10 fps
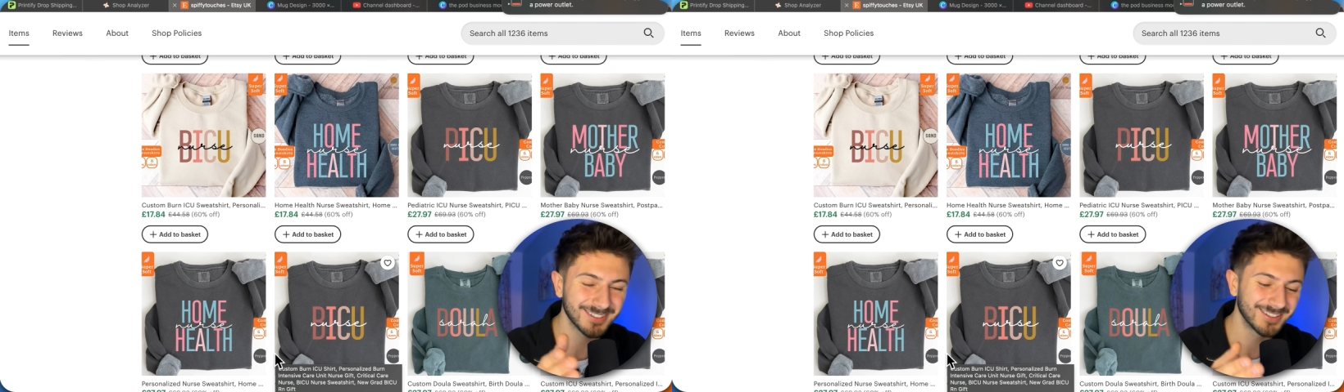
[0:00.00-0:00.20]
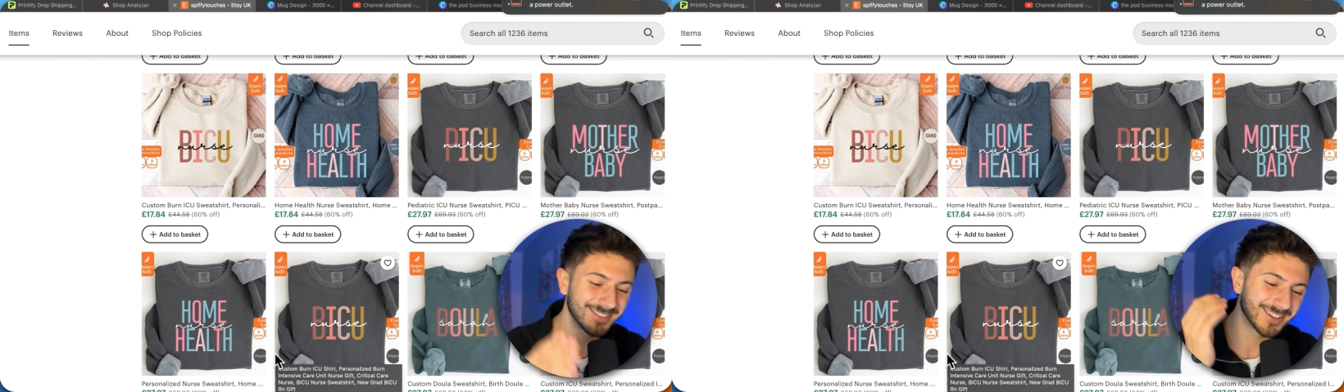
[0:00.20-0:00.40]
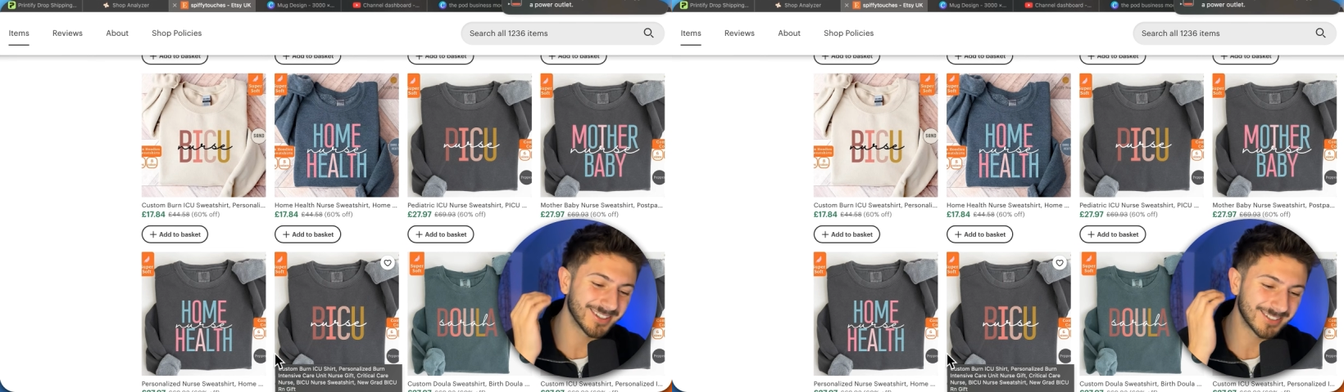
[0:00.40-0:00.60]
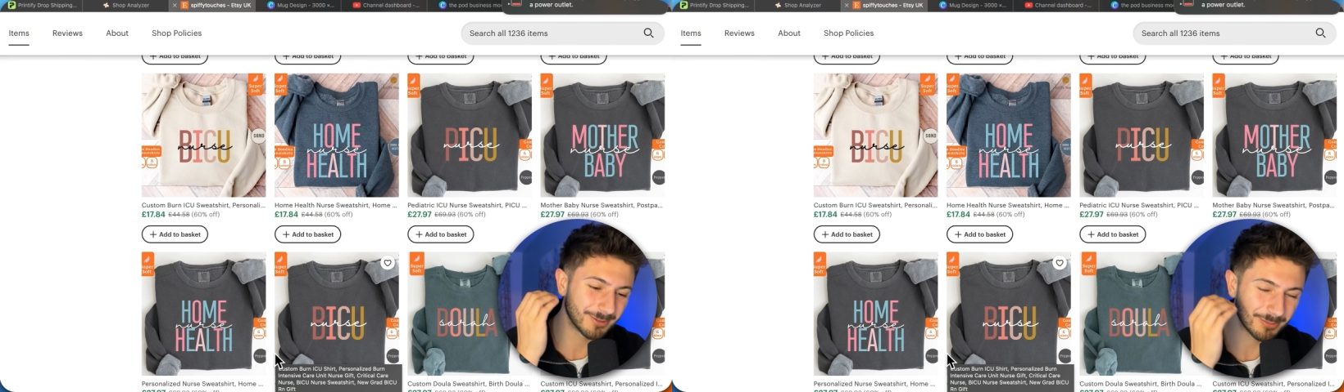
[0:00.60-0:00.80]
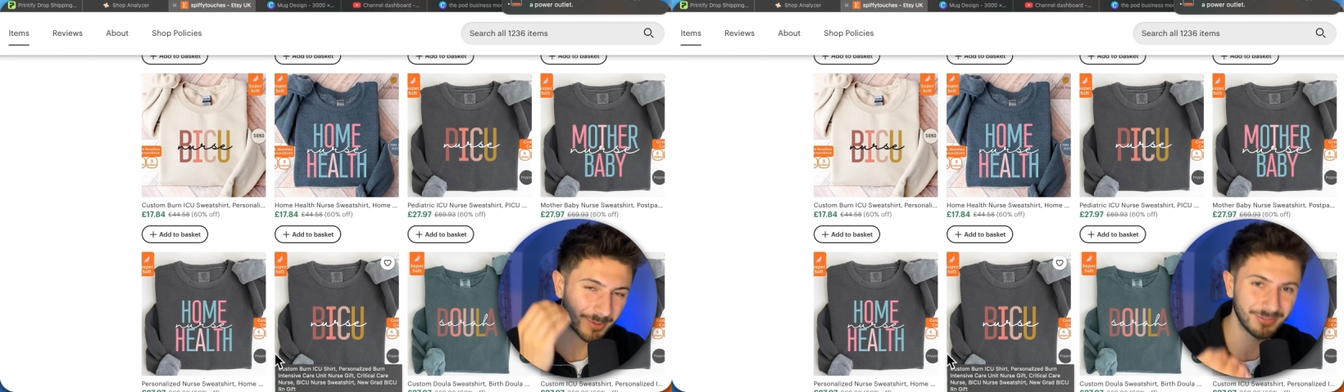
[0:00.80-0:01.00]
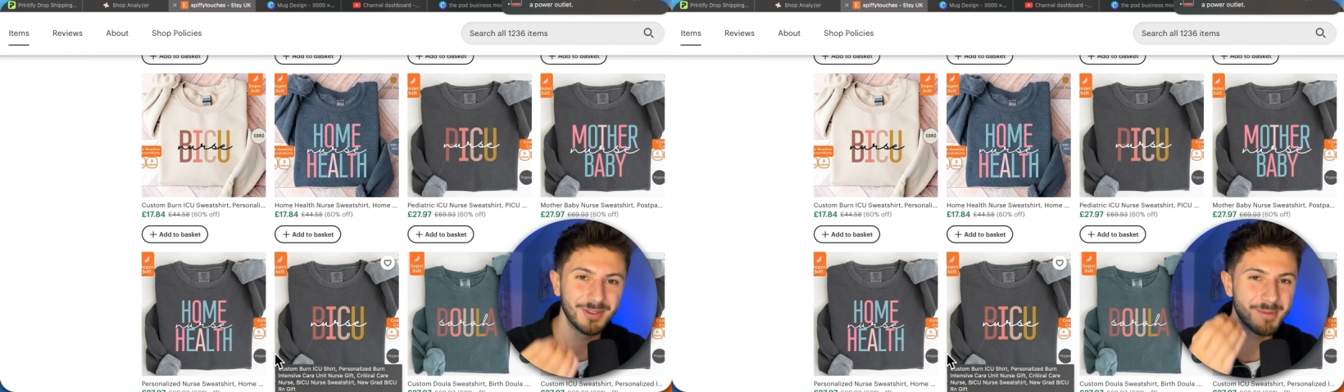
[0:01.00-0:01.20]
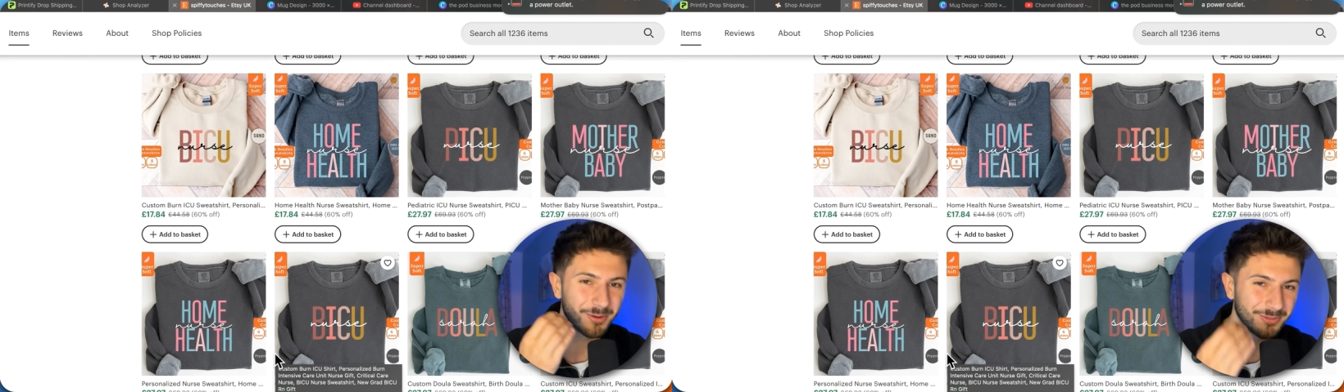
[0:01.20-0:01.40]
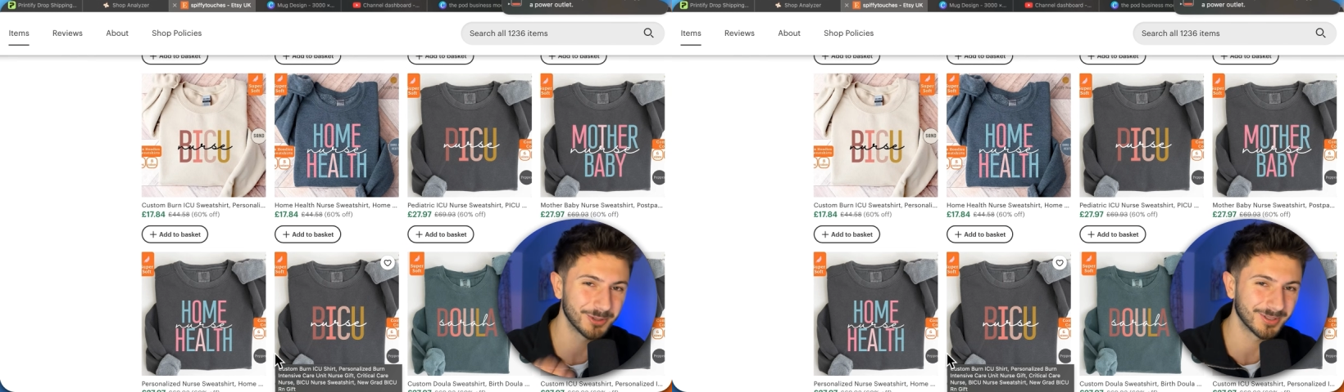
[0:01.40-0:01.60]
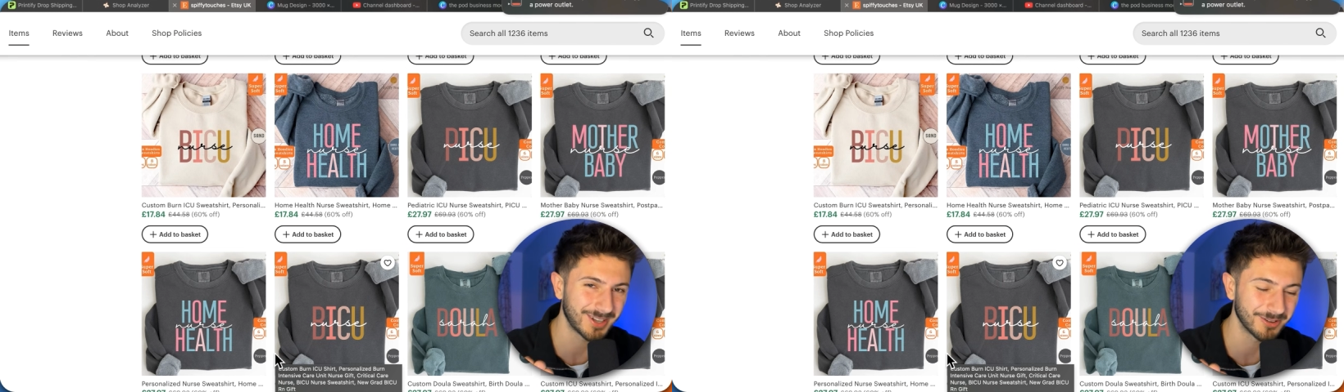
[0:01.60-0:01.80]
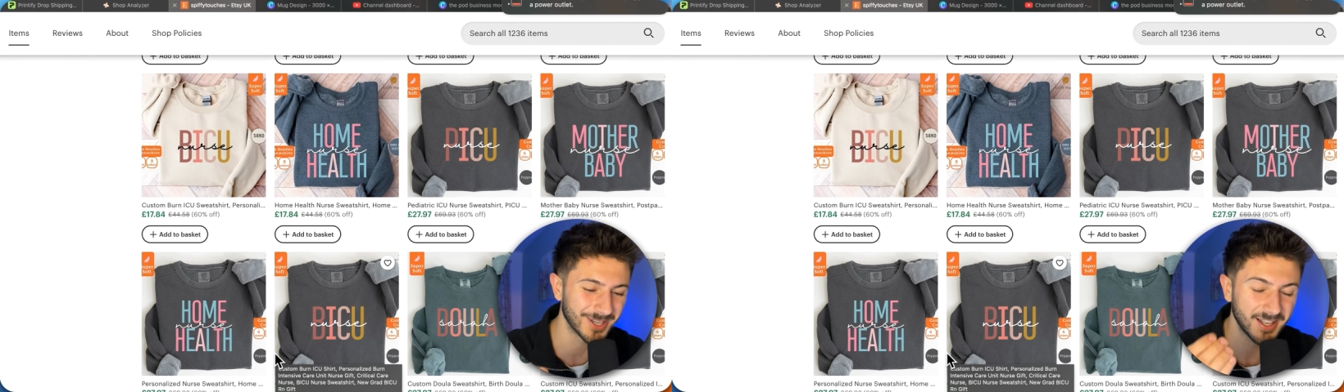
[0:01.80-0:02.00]
to some of my female viewers out
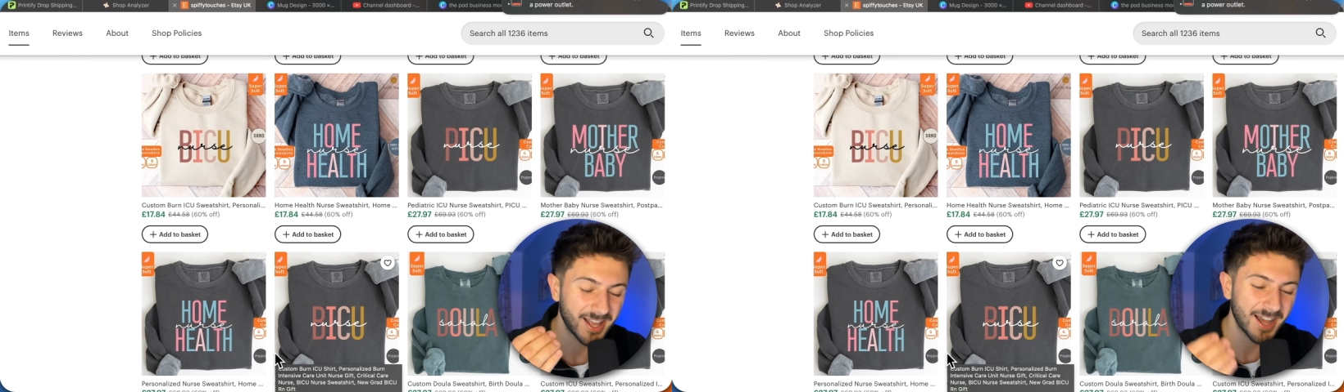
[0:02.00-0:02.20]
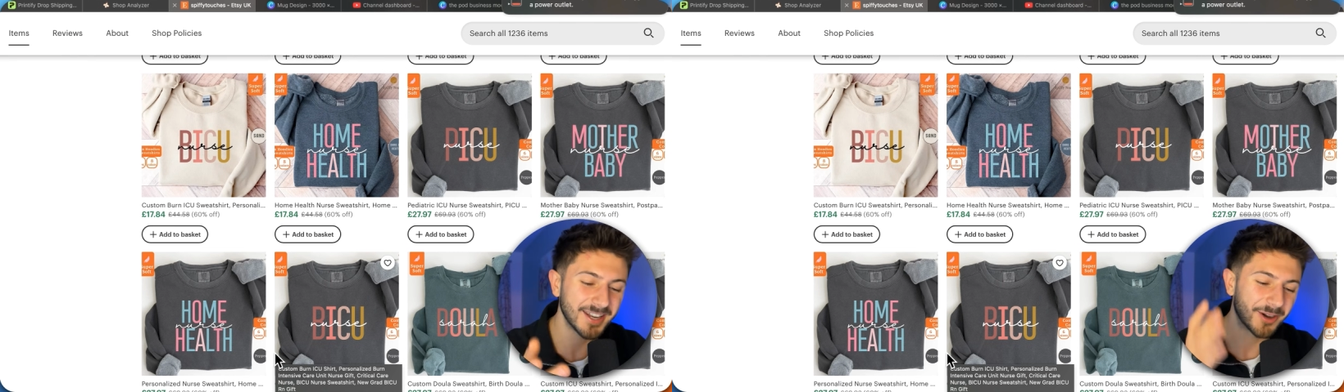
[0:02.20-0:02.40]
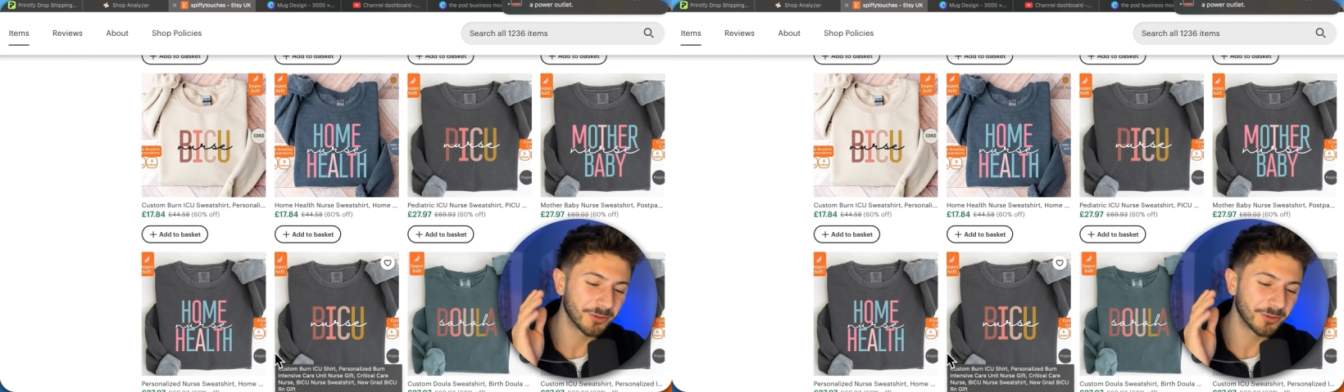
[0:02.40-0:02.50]
there. And now,